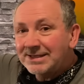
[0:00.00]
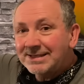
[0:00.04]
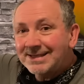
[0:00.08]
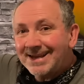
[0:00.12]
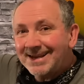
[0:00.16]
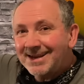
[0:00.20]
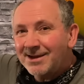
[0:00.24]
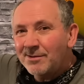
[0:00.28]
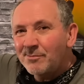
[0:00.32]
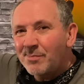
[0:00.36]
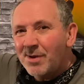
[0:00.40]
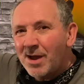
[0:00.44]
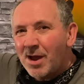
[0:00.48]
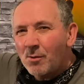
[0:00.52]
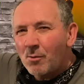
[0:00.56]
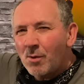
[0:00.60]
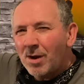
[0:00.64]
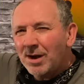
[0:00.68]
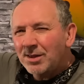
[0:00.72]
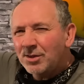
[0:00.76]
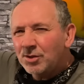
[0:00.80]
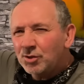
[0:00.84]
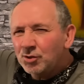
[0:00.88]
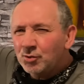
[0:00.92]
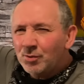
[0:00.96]
the second pair
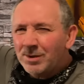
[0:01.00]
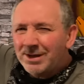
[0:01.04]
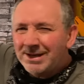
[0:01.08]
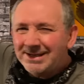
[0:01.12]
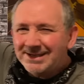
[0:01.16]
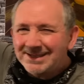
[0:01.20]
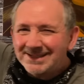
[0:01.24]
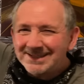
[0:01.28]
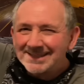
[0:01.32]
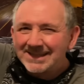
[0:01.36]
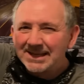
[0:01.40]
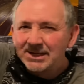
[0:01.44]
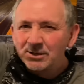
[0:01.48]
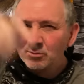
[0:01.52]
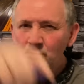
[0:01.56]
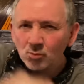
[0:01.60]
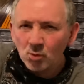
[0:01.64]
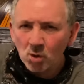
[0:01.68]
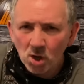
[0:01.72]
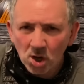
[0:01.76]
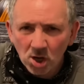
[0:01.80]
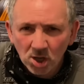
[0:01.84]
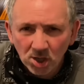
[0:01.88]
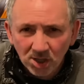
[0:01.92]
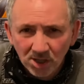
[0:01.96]
one of the tweeters didn't
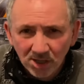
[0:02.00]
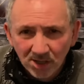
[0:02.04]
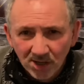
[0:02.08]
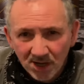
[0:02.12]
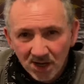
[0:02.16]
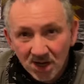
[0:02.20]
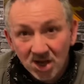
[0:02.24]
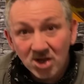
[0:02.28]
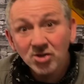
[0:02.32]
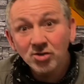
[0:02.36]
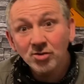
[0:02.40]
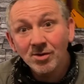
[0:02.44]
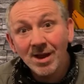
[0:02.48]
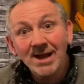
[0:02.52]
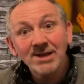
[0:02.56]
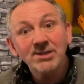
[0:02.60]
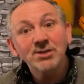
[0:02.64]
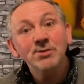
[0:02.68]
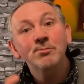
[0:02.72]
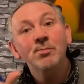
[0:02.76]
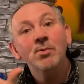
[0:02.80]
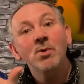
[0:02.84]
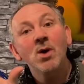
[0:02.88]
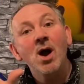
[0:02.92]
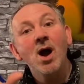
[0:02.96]
work so I had
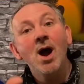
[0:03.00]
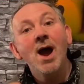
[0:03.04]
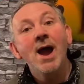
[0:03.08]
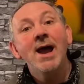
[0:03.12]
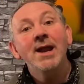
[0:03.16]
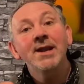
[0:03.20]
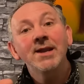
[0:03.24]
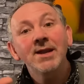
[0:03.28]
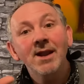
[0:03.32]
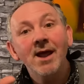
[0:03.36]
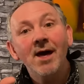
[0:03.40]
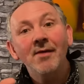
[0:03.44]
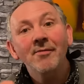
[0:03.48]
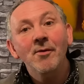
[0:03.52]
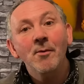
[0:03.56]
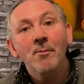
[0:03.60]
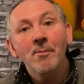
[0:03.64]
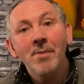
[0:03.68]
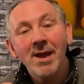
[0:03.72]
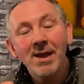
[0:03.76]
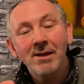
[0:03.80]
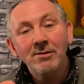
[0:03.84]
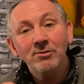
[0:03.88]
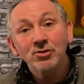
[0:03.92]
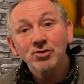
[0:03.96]
to buy another
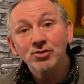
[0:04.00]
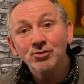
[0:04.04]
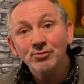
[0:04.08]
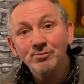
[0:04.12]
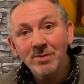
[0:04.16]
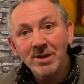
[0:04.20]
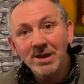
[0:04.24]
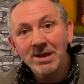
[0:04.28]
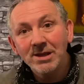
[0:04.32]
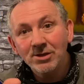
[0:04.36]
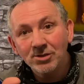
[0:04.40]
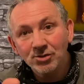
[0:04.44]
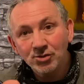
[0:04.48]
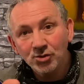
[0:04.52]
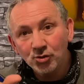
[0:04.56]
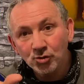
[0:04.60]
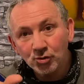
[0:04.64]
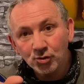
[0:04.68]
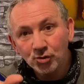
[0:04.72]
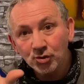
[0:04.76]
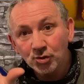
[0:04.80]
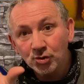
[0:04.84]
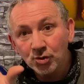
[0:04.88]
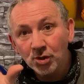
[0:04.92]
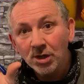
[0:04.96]
pair of speakers
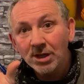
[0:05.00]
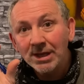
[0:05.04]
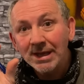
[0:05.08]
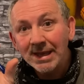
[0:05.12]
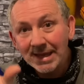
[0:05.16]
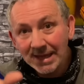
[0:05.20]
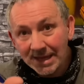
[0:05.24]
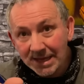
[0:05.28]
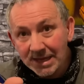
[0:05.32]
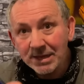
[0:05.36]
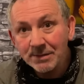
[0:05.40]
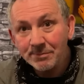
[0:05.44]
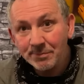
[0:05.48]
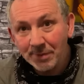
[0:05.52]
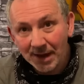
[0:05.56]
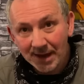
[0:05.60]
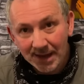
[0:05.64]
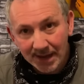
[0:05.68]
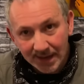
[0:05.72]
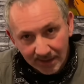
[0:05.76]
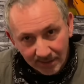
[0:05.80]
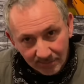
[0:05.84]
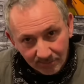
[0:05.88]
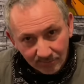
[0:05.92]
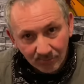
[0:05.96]
on
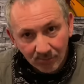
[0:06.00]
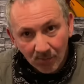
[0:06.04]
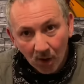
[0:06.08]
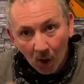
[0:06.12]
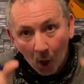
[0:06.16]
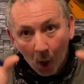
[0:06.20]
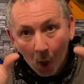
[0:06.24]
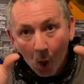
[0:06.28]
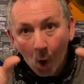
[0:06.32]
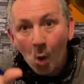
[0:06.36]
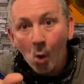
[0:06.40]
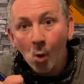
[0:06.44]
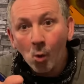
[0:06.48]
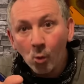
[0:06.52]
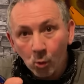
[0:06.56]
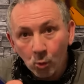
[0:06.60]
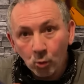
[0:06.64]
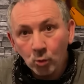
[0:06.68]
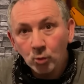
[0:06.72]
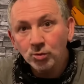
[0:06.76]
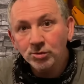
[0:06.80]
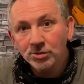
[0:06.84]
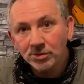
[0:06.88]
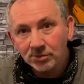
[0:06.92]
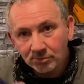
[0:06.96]
eBay
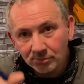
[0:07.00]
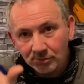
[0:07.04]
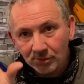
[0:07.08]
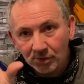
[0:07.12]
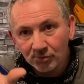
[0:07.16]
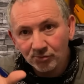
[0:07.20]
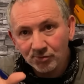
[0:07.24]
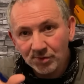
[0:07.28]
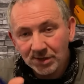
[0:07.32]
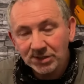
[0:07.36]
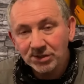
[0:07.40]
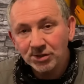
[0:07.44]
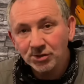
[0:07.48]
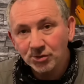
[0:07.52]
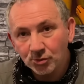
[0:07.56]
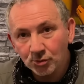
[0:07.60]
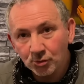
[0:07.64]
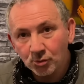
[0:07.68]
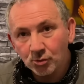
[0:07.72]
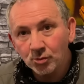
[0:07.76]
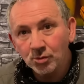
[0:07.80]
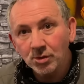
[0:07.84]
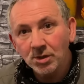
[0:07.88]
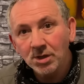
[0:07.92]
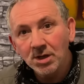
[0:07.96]
old
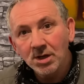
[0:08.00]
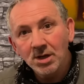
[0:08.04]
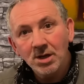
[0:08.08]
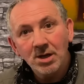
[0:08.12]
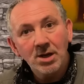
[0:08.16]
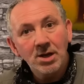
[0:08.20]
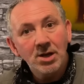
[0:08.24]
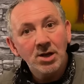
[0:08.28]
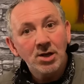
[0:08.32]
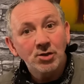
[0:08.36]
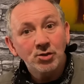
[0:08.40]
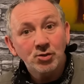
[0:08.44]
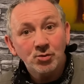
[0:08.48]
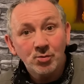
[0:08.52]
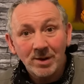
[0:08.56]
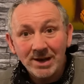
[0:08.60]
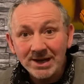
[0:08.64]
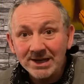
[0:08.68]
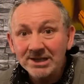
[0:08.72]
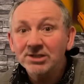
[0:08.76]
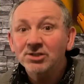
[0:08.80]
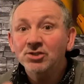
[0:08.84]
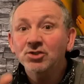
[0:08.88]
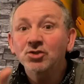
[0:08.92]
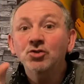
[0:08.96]
original
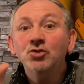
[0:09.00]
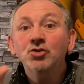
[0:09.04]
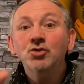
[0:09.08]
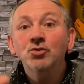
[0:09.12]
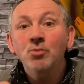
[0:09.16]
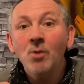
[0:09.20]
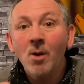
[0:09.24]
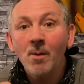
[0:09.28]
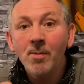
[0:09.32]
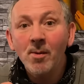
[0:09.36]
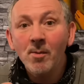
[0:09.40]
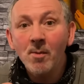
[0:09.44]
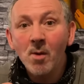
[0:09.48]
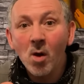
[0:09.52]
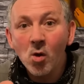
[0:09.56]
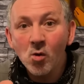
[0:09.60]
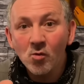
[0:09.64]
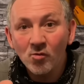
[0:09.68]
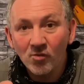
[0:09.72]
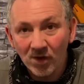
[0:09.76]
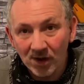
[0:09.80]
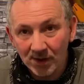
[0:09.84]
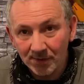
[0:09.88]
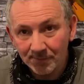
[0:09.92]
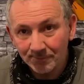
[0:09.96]
tweeters and swap them
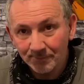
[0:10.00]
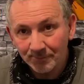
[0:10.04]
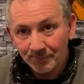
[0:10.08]
over